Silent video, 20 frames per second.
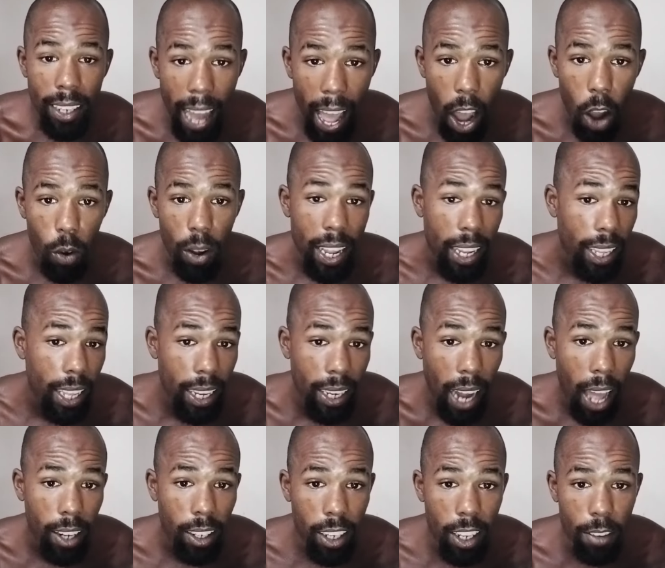Now it
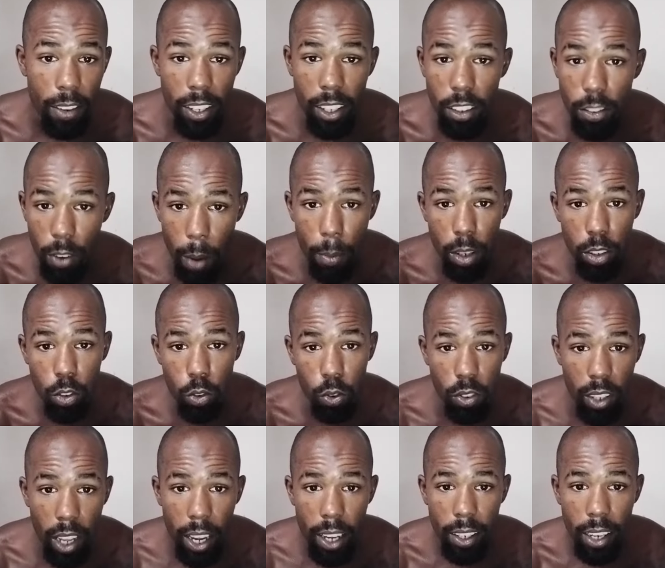cannot live in this vibrational
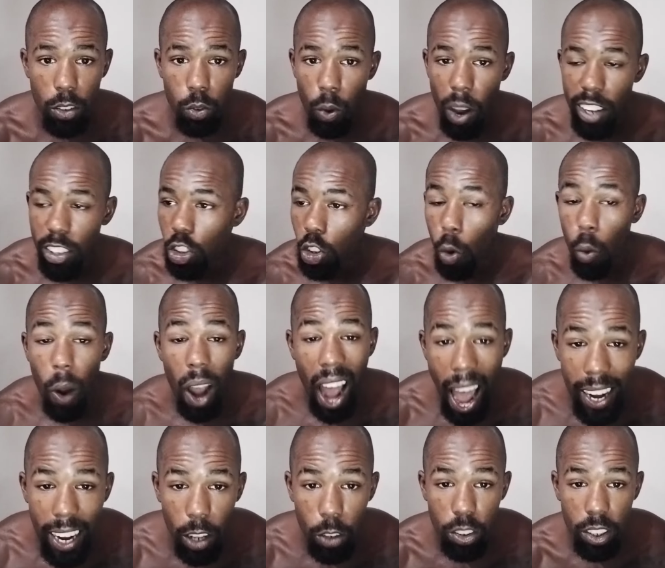state. That's why it's so
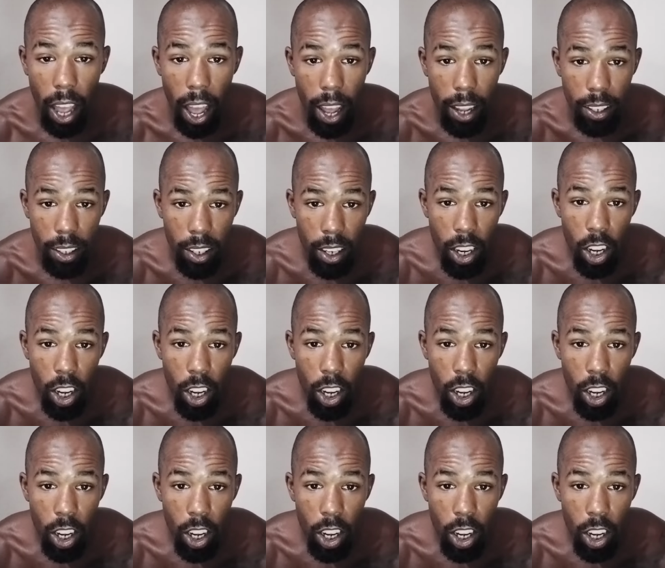hot outside.